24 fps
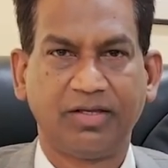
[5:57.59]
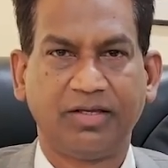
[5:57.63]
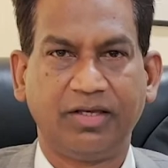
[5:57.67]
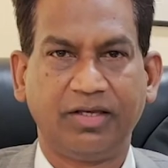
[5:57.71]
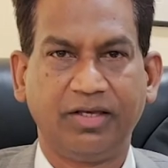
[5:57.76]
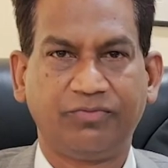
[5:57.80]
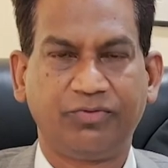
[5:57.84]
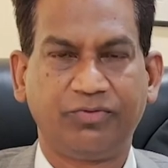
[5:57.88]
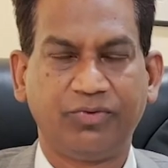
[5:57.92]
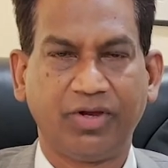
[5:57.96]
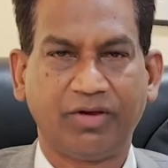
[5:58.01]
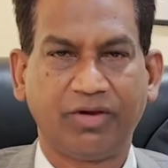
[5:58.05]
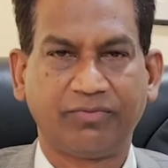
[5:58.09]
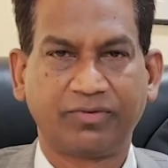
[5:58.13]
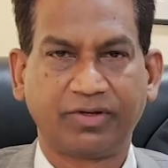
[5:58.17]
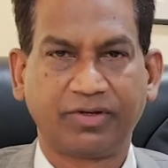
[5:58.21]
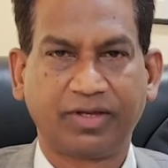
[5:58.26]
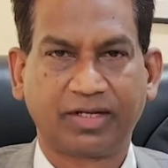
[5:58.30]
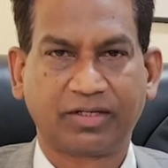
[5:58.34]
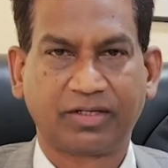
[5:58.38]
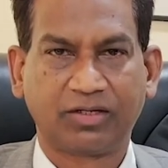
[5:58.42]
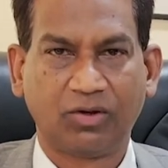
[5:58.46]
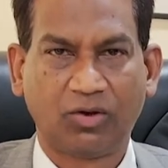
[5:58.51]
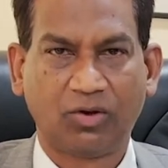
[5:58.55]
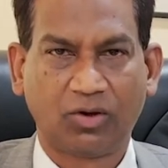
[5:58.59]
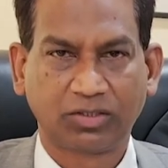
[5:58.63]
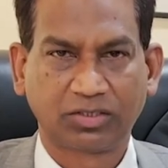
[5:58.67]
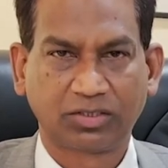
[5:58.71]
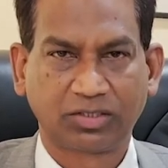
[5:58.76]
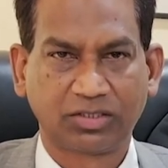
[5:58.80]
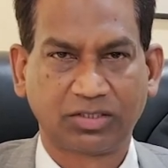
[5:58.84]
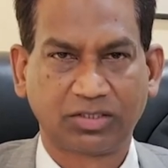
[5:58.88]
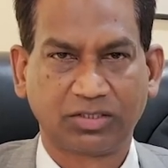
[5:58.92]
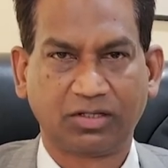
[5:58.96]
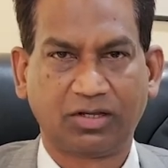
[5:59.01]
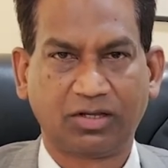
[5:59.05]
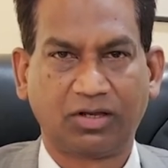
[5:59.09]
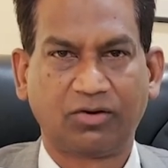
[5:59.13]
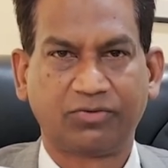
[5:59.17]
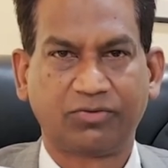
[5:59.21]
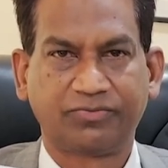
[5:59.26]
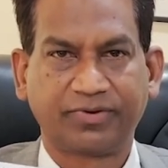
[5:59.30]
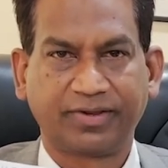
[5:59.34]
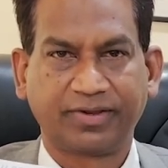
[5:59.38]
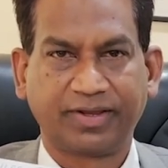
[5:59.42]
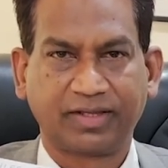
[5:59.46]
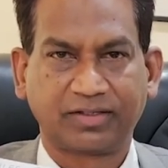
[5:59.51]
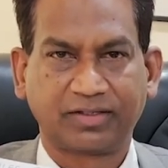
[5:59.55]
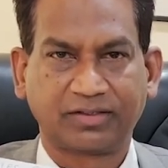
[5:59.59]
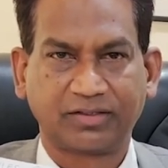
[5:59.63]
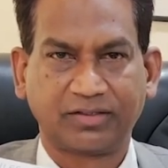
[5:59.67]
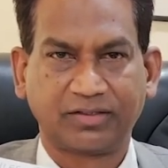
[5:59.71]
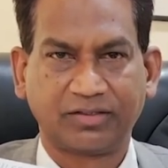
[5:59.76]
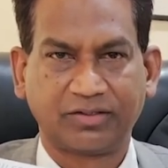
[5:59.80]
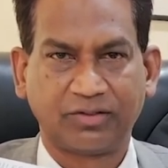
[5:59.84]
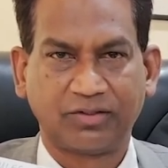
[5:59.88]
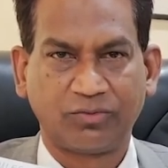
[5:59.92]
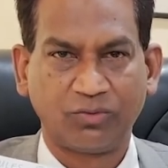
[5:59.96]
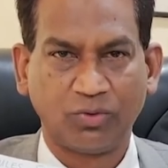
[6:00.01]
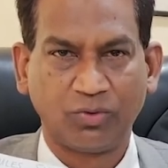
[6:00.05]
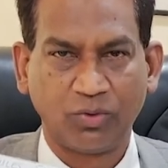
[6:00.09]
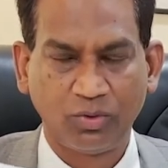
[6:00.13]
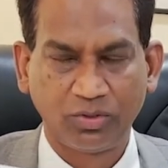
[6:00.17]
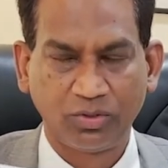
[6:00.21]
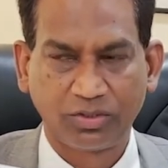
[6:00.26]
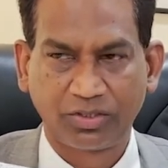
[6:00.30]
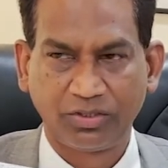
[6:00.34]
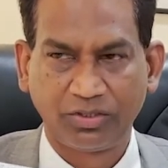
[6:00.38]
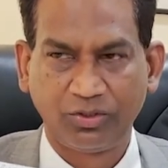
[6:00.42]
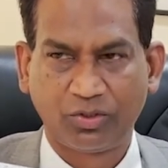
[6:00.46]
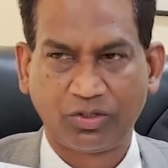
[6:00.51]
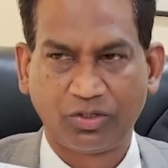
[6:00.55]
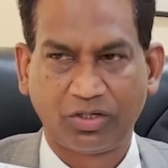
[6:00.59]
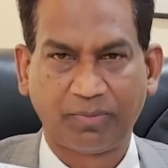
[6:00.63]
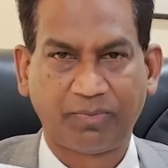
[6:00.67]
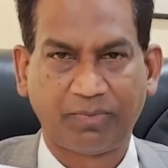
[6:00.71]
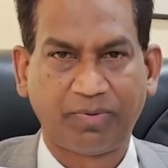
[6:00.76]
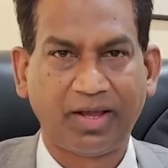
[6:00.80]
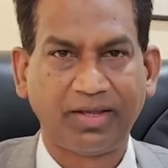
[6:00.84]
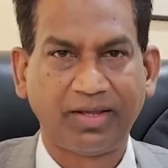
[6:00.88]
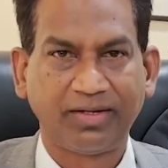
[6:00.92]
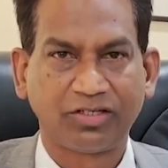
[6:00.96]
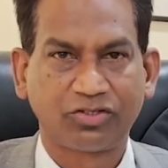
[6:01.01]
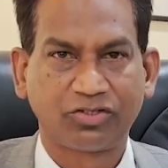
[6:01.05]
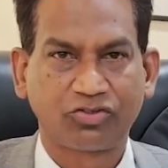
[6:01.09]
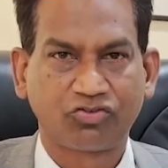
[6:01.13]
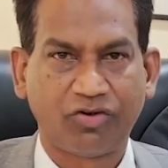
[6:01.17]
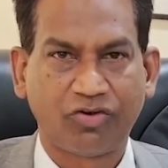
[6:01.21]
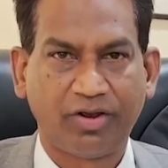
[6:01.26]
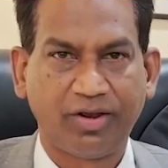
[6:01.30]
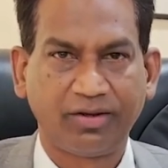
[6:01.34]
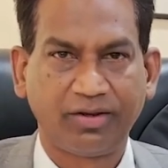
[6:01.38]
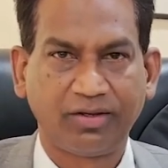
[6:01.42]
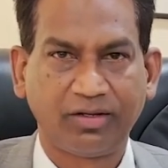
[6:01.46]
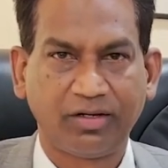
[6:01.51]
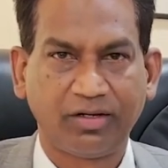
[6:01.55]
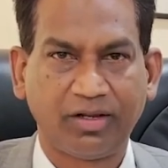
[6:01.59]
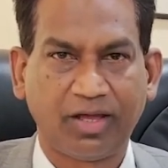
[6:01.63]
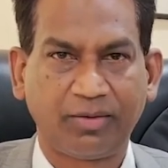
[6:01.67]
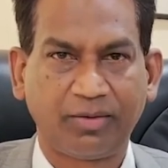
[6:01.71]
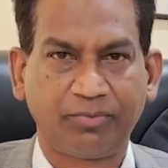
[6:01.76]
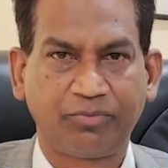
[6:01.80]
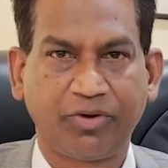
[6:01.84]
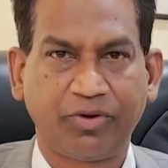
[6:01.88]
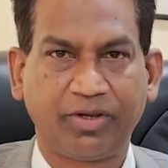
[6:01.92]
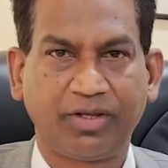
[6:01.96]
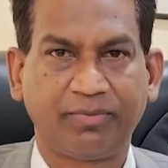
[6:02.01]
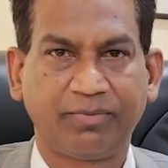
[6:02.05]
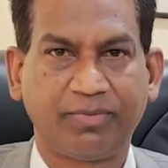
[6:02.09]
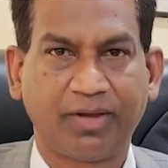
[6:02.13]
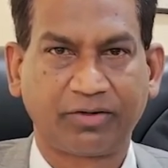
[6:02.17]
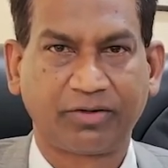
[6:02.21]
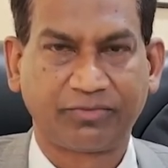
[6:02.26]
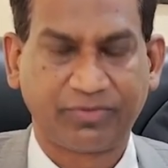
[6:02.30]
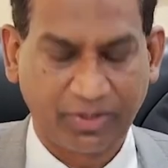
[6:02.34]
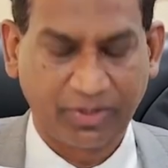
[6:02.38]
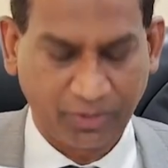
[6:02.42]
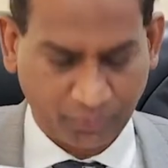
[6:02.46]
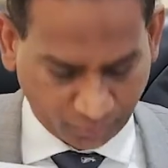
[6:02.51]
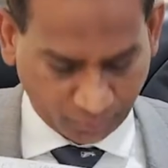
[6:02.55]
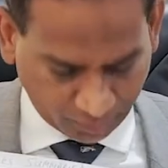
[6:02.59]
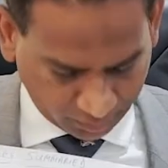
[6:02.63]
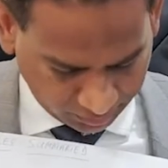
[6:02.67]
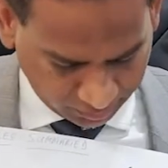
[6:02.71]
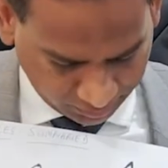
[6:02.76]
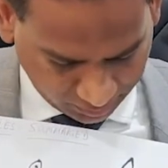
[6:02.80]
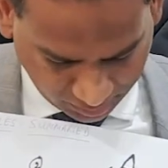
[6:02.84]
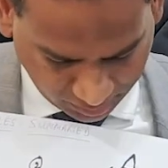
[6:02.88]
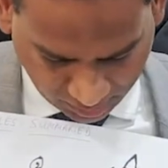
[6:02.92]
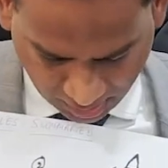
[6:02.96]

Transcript: If you ever get lost or forget the rules, you can apply this triangle and bring it back very quickly.